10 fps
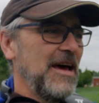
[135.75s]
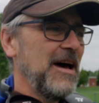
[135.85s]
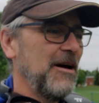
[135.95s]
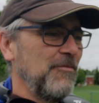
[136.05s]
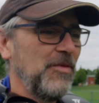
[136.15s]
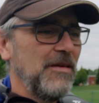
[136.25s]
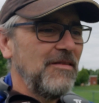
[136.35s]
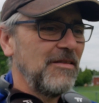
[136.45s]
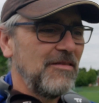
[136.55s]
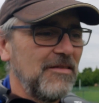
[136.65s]
Um,
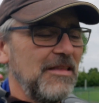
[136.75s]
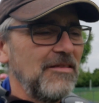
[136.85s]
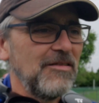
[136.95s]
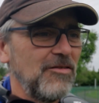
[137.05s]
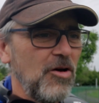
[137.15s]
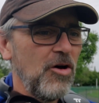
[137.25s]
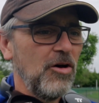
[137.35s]
this is this is